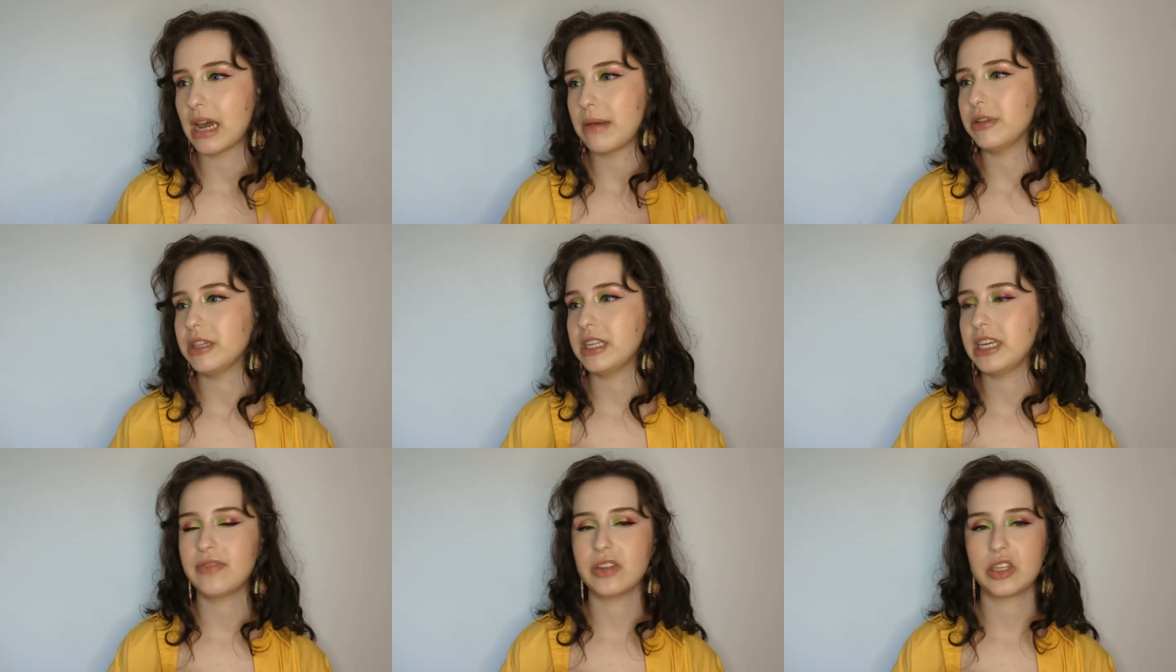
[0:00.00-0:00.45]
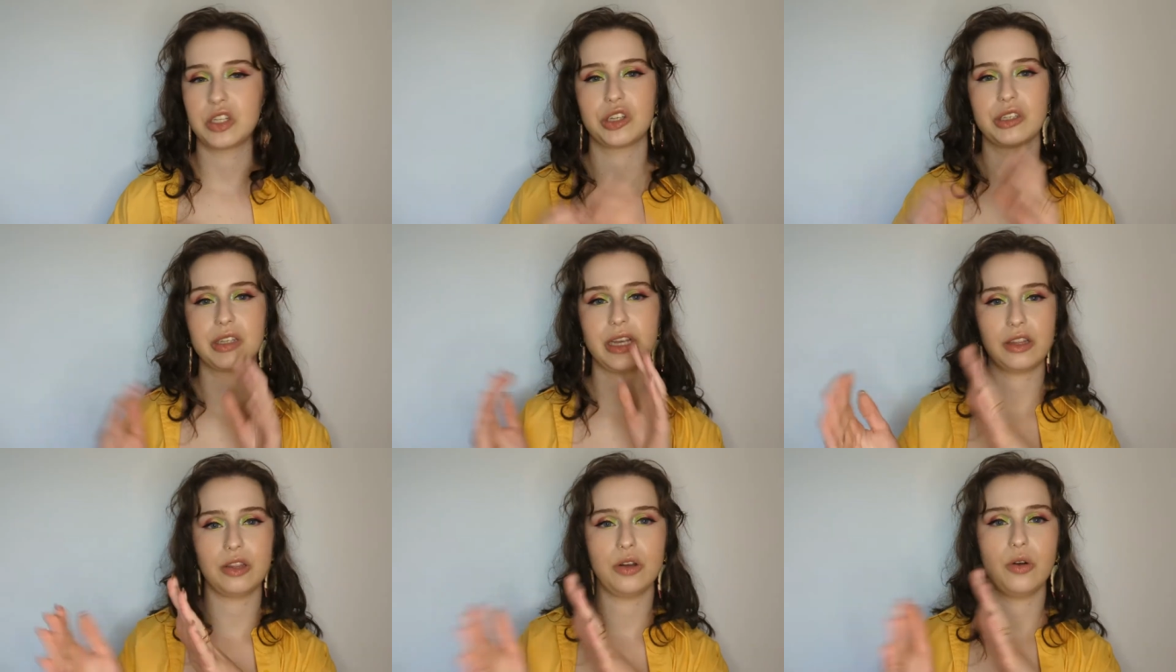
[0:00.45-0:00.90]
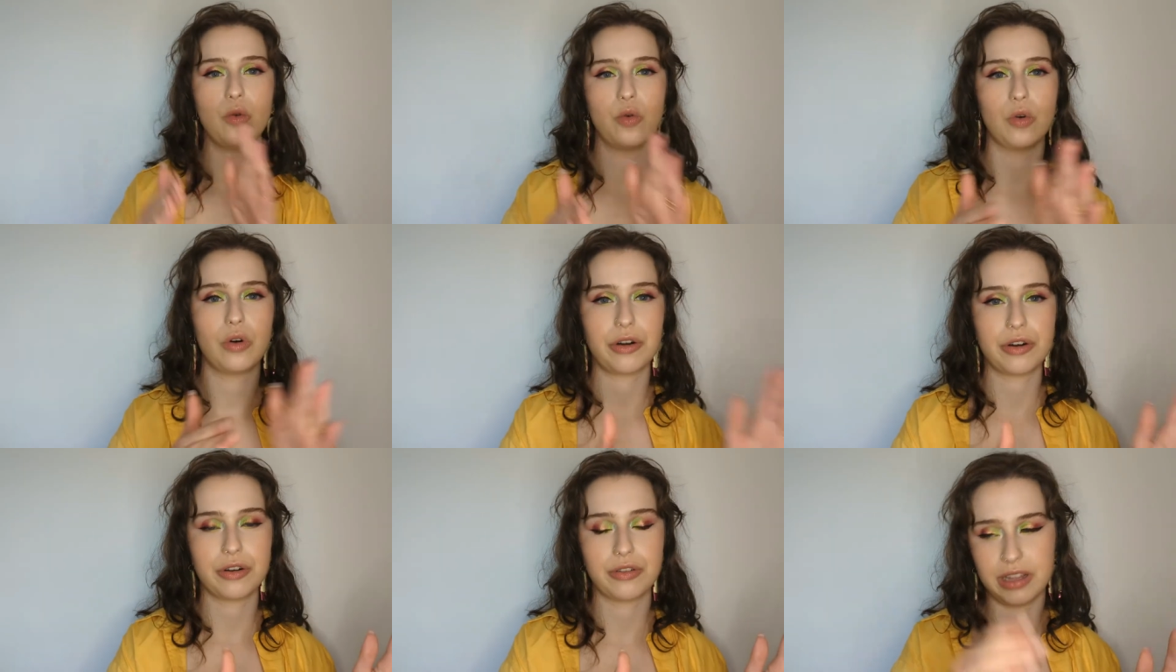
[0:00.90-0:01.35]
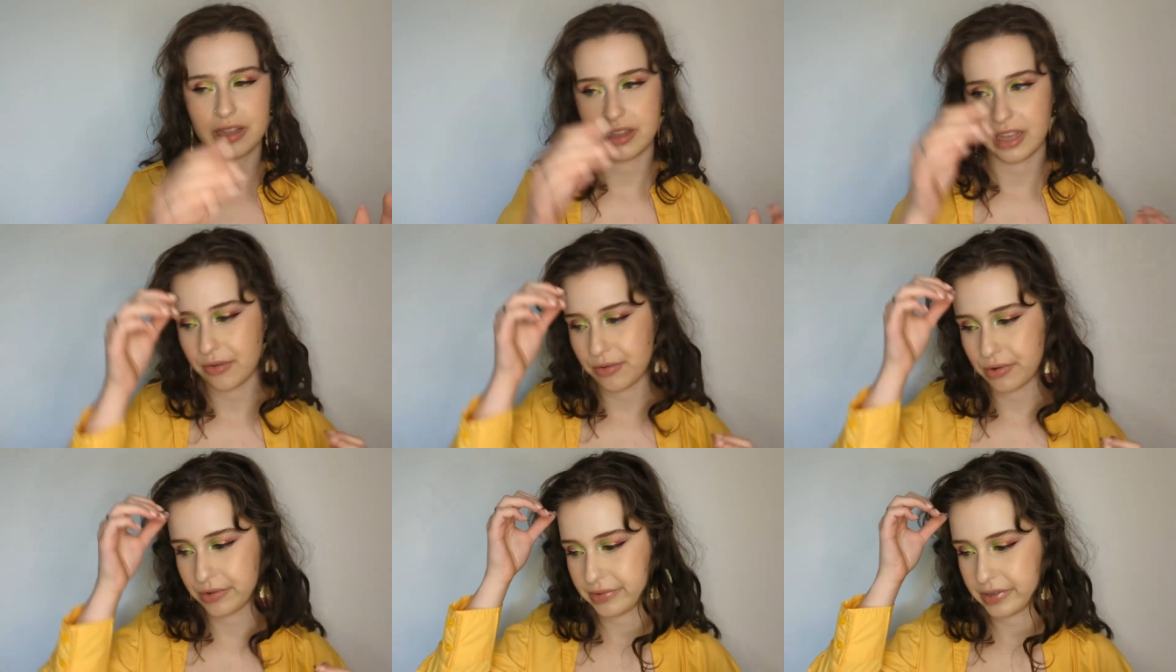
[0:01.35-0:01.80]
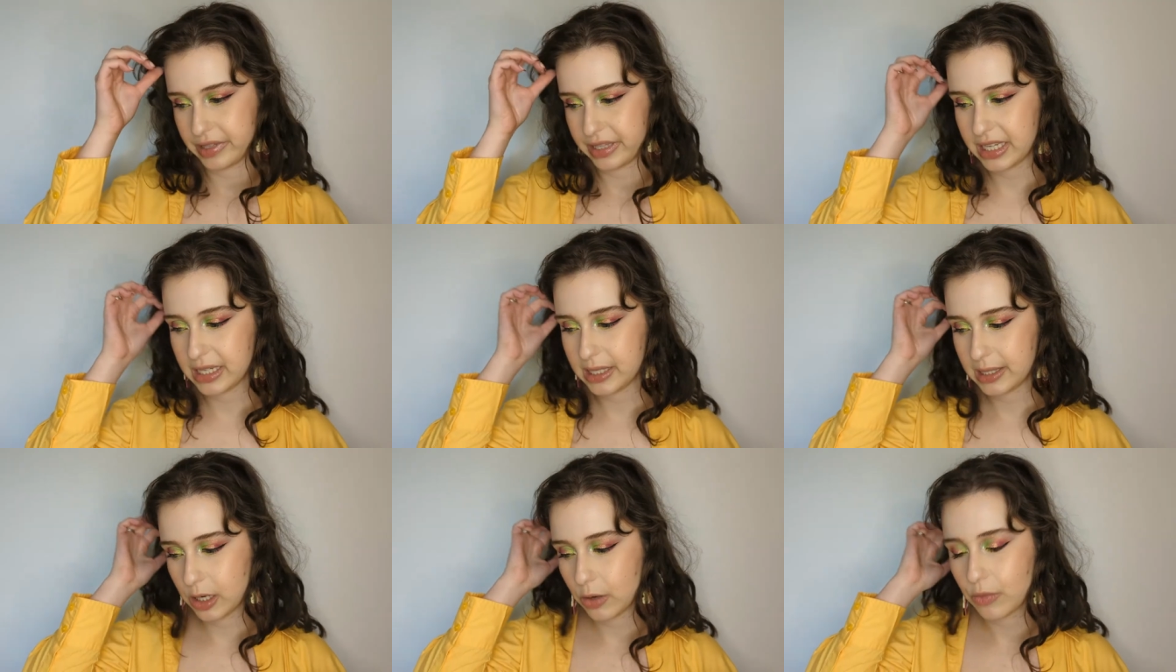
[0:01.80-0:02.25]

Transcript: I believe it's just like the order that they were released.